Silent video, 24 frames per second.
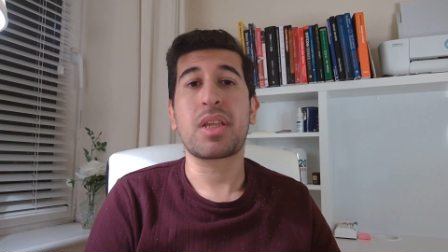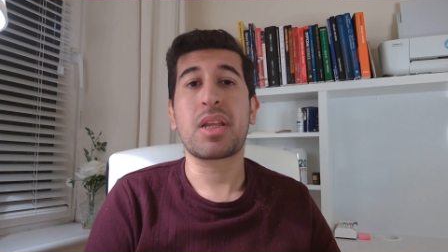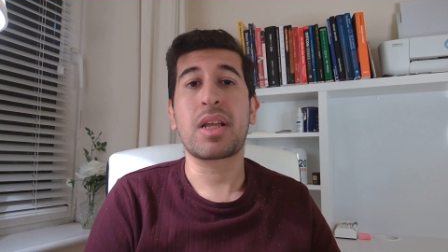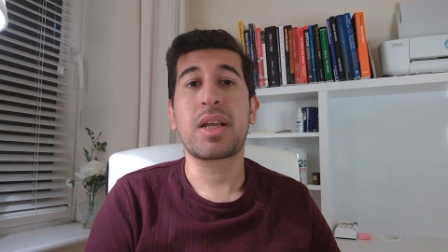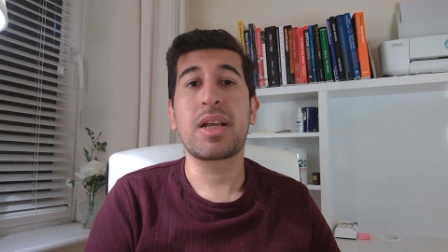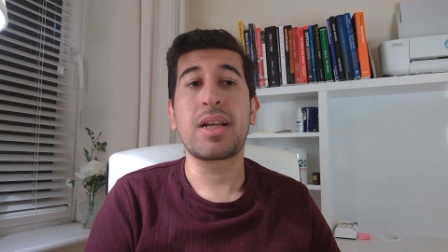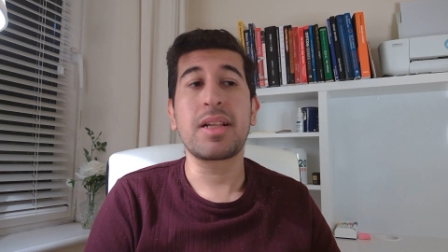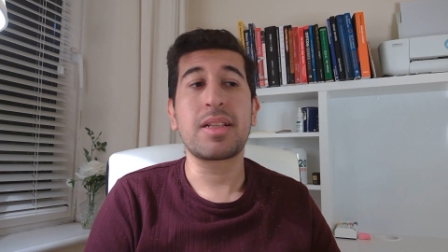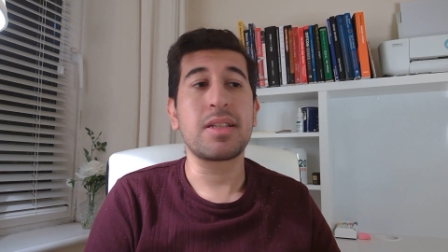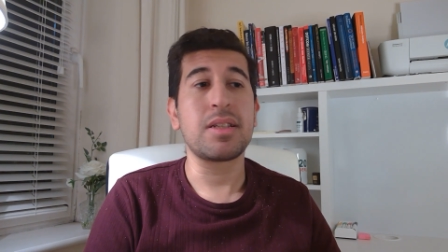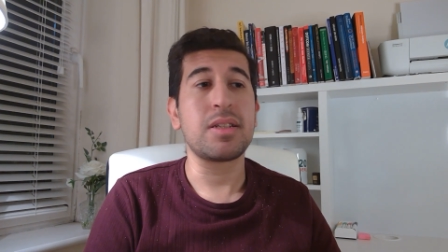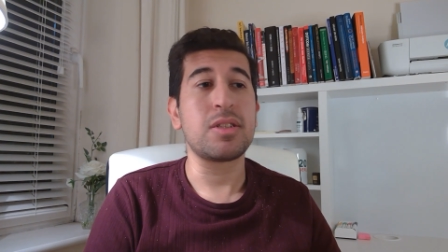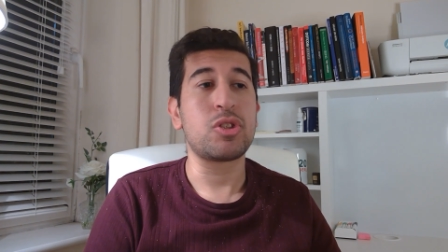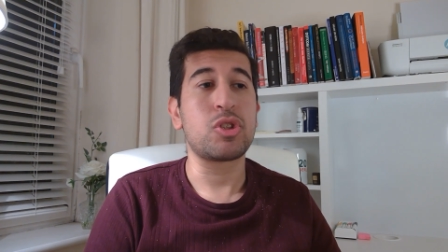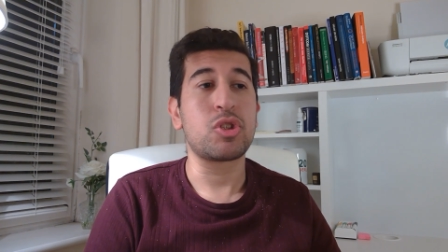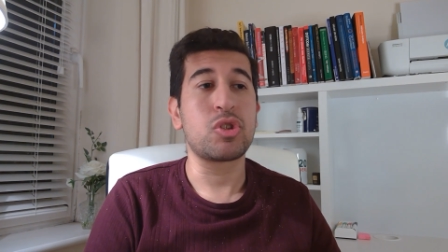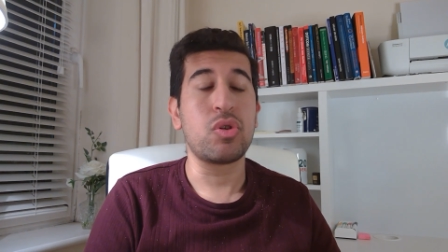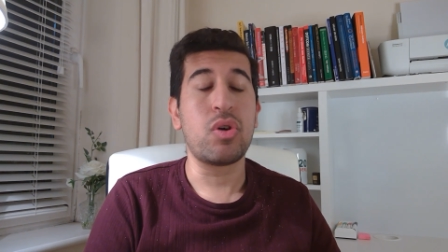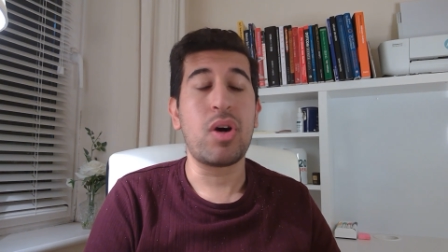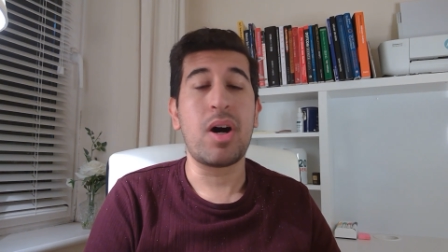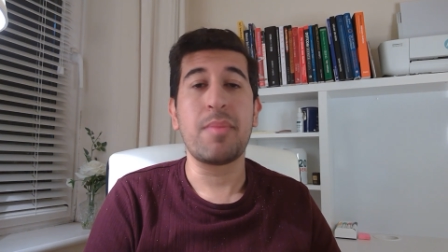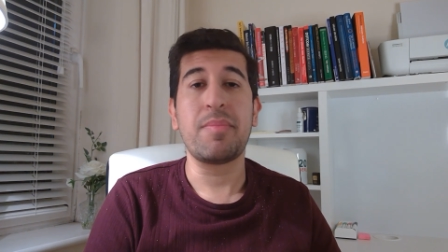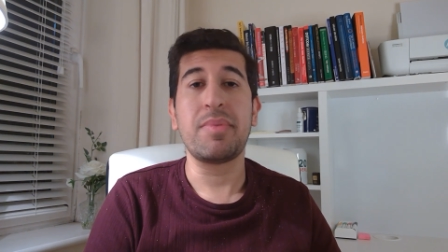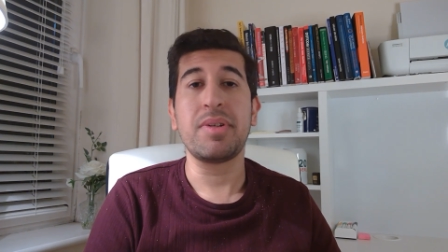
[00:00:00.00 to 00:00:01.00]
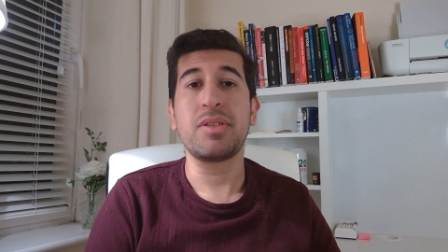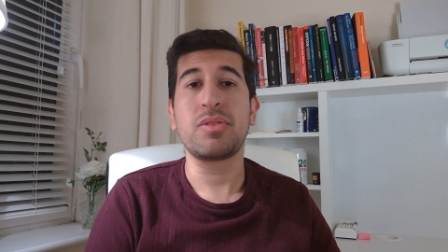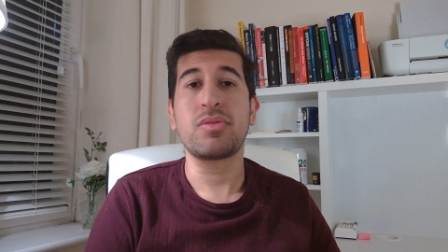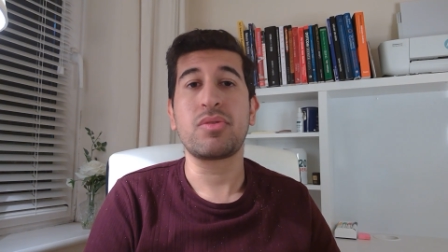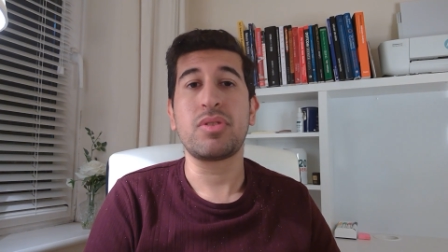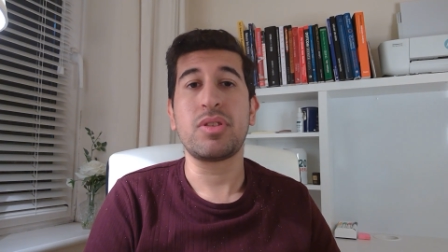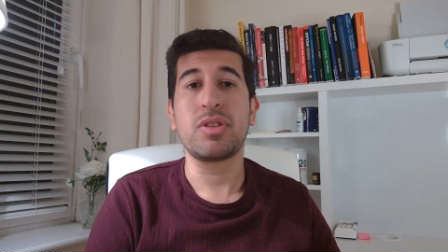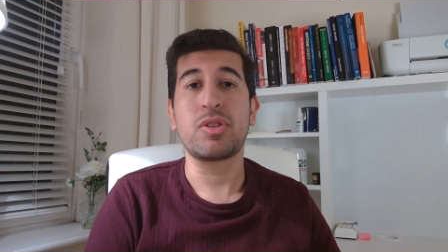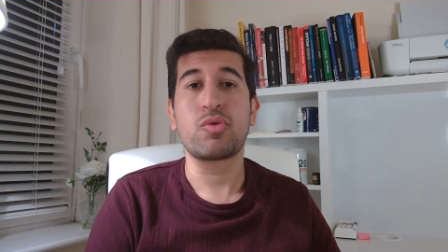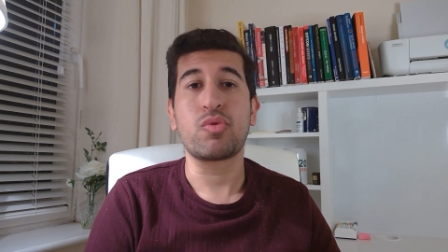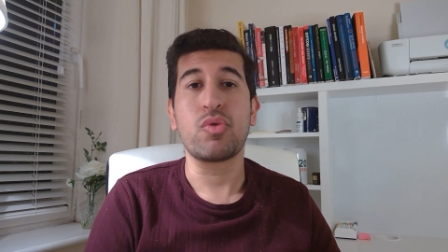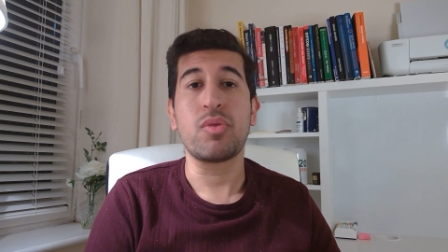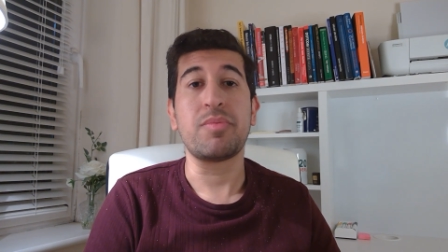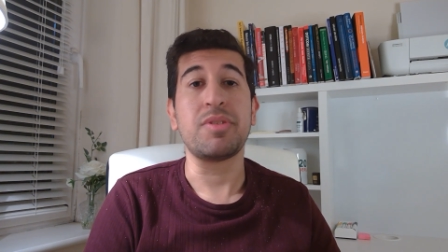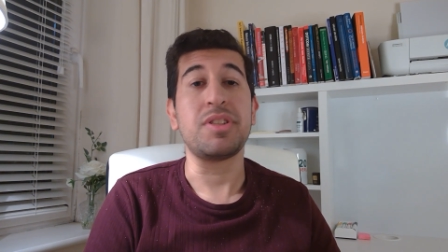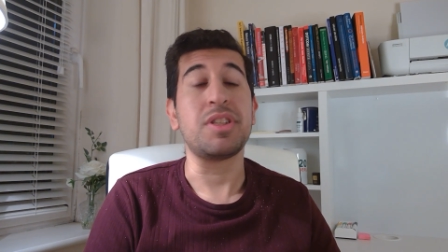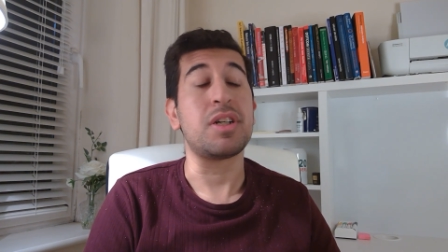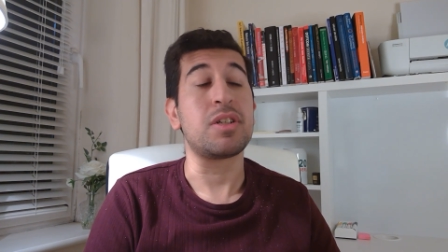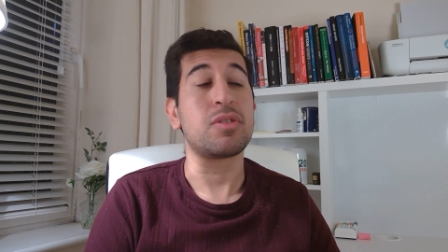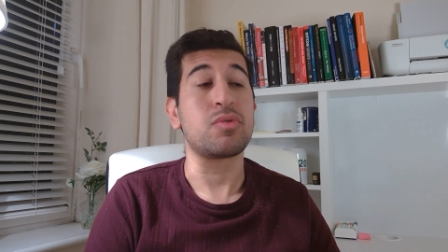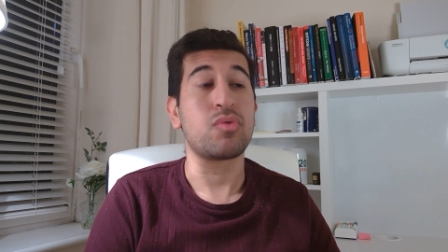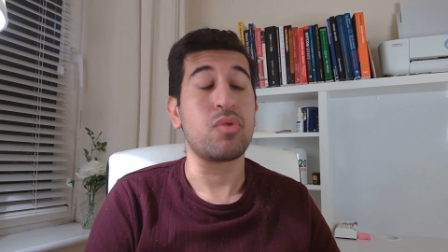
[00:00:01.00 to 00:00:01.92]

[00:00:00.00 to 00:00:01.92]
get show up into this webinar.